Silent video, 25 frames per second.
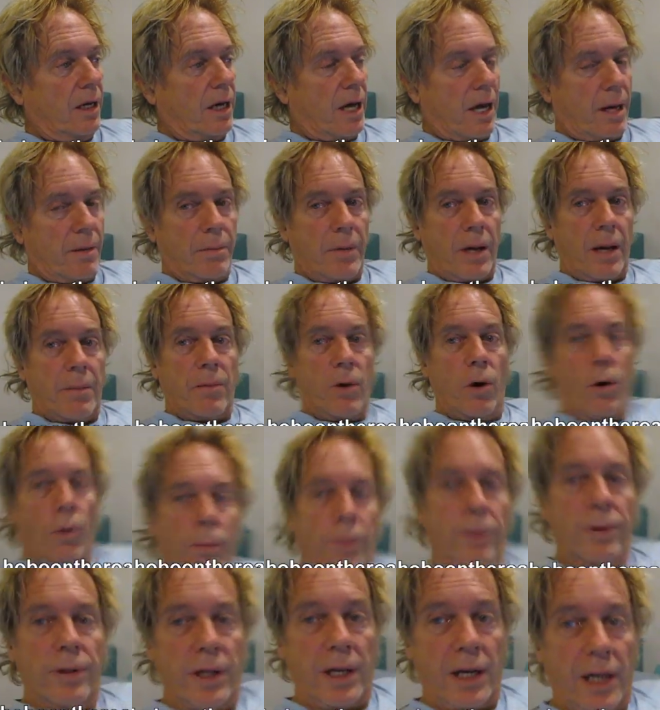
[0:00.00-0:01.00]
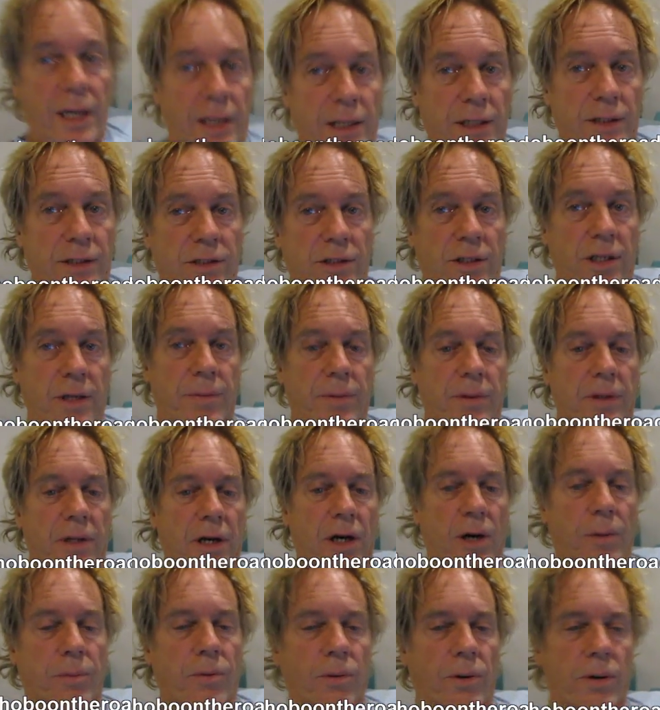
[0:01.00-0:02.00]
I'm hoping that I can sleep in the
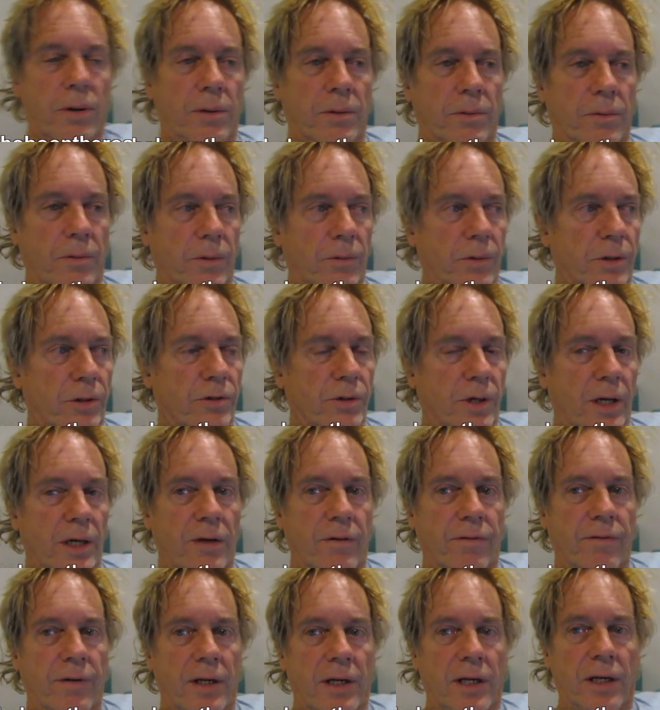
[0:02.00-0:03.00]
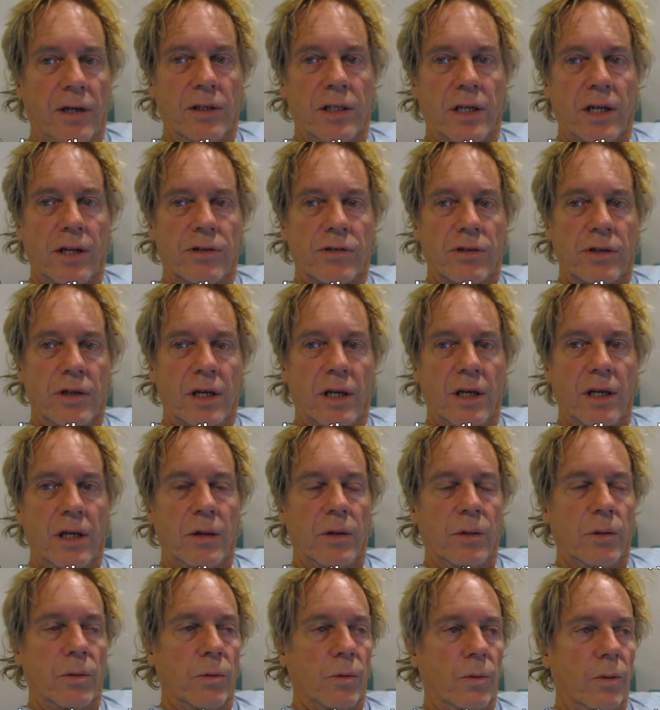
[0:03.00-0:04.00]
airport. We were trying to find out
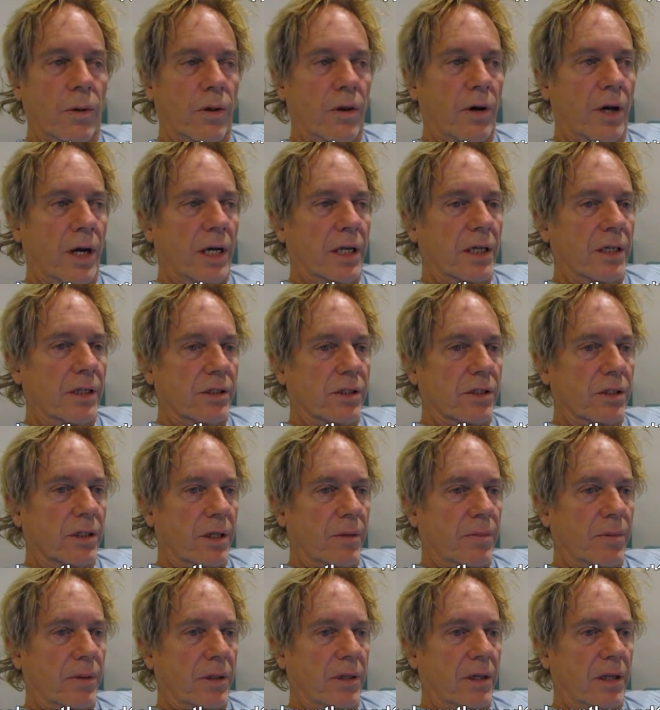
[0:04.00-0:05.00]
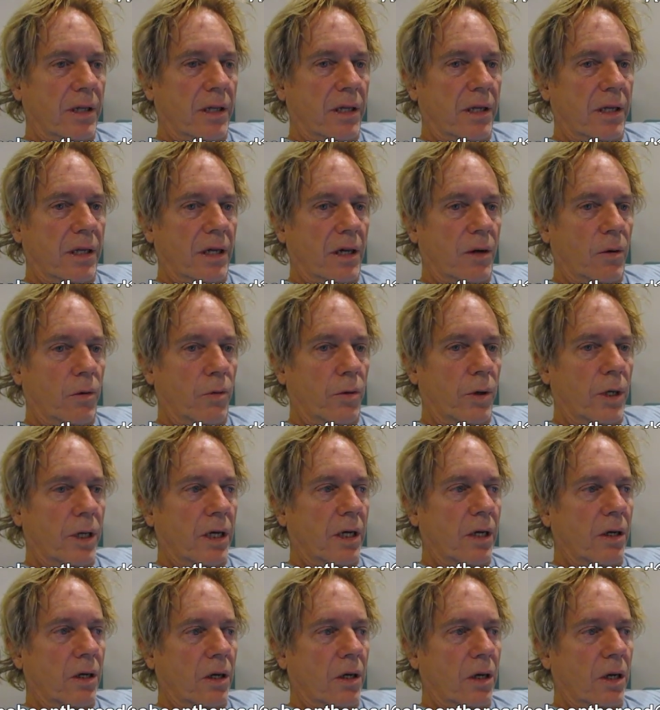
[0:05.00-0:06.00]
yesterday whether I could sleep in the
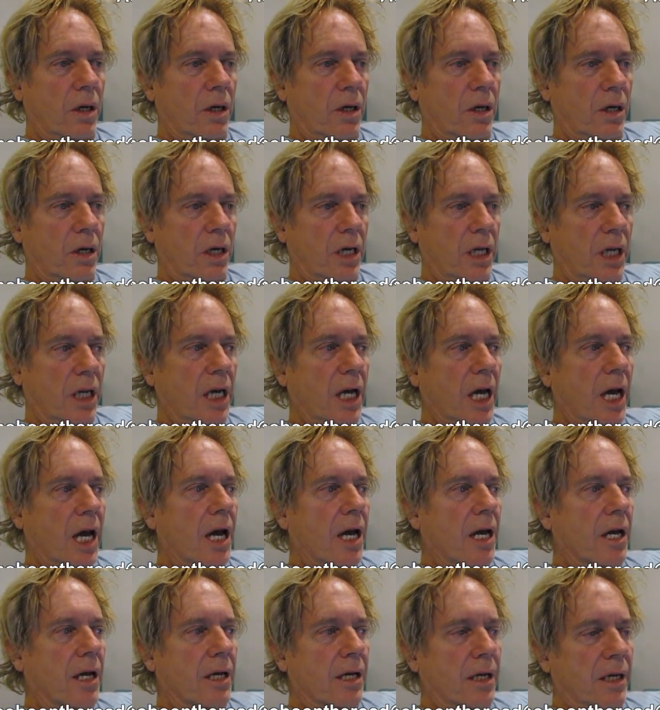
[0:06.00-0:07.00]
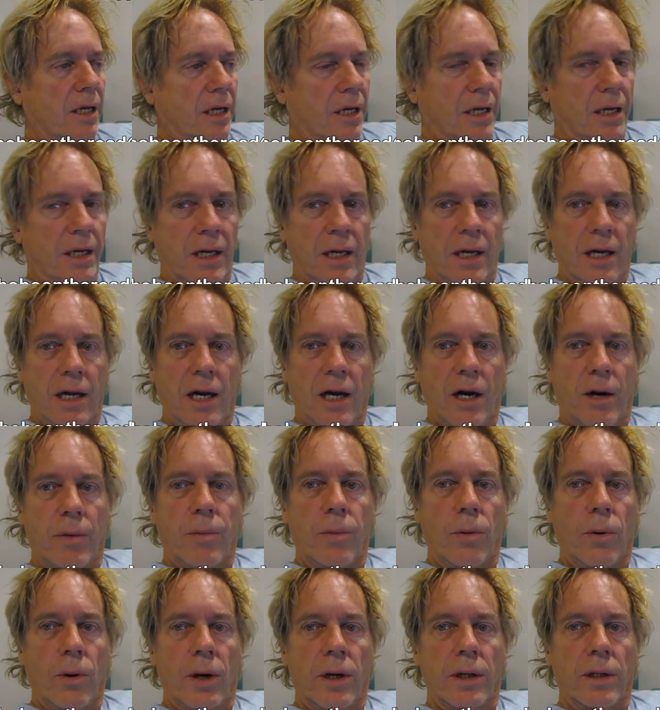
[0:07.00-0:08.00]
Riga
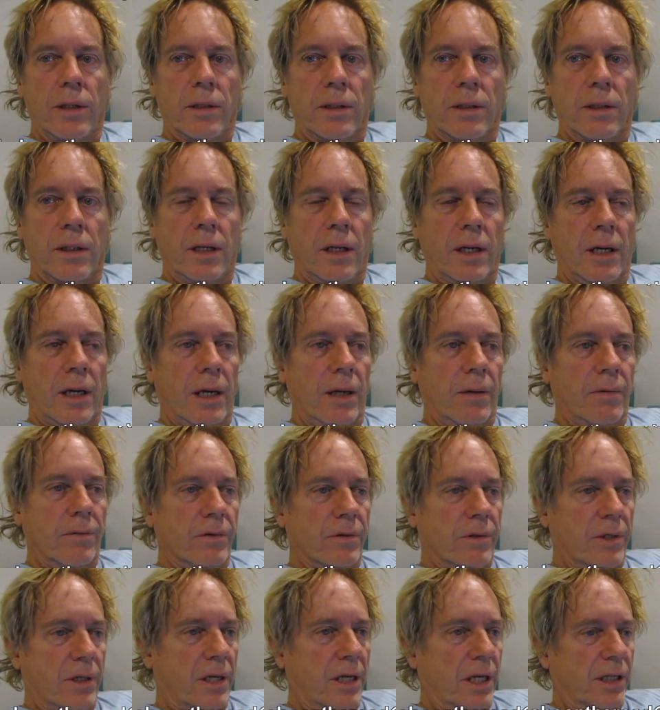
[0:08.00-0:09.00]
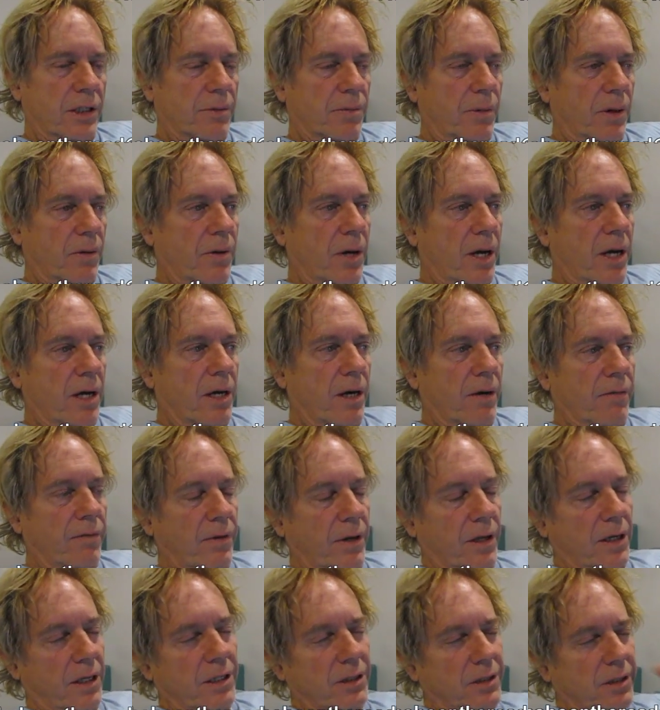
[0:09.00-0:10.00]
airport to catch my Ryanair
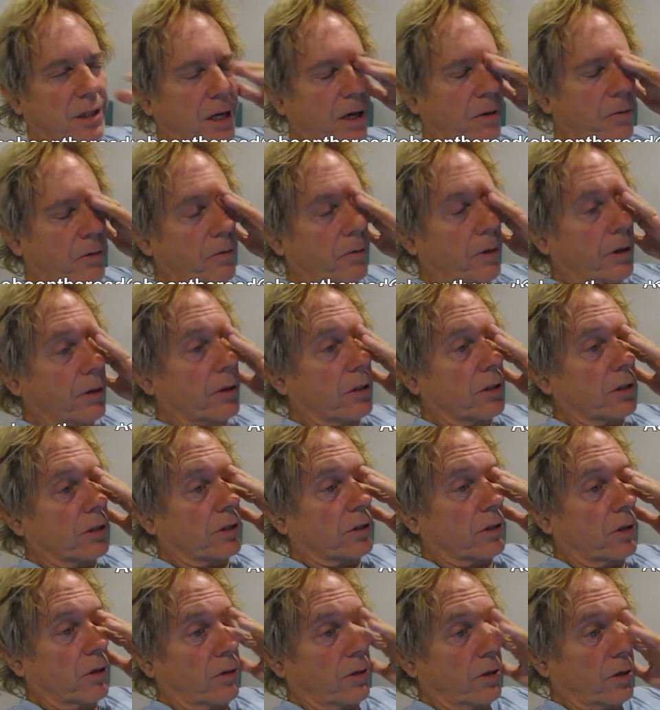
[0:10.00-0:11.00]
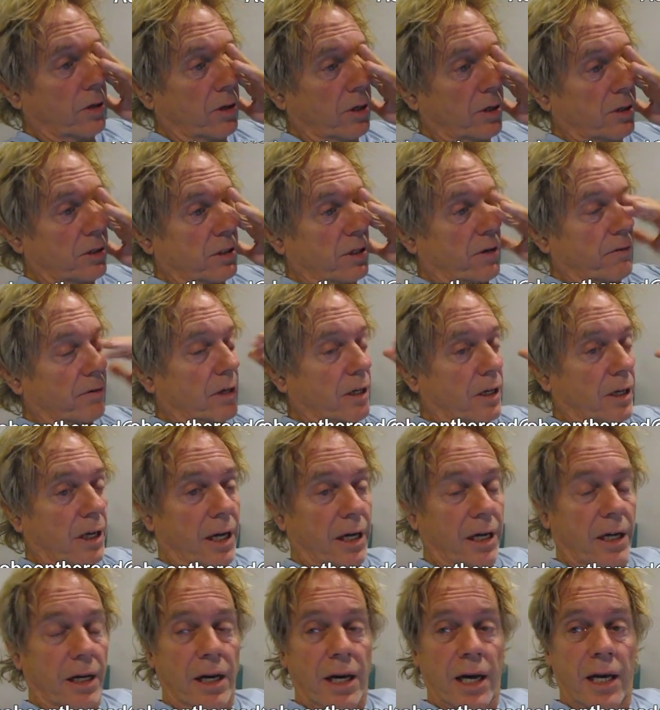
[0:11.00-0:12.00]
flight, because I would rather just go there at 7
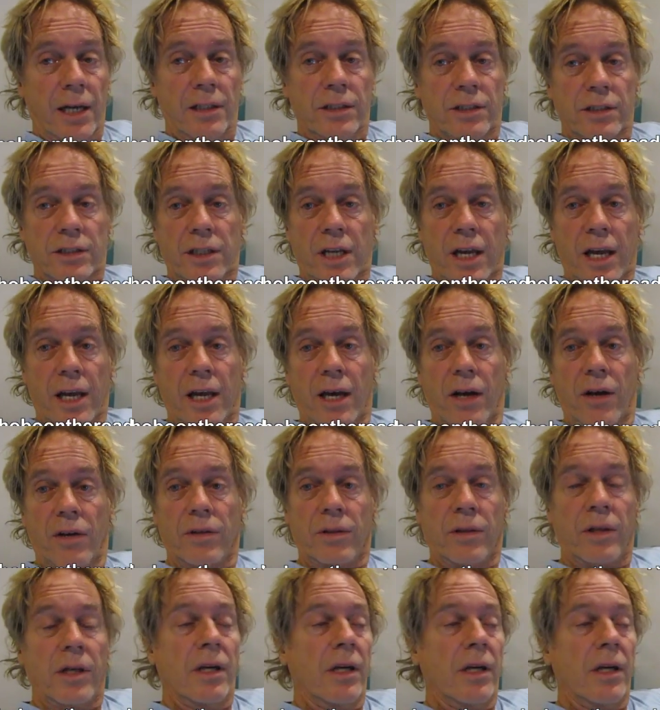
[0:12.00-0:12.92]
o'clock at night and just hang out,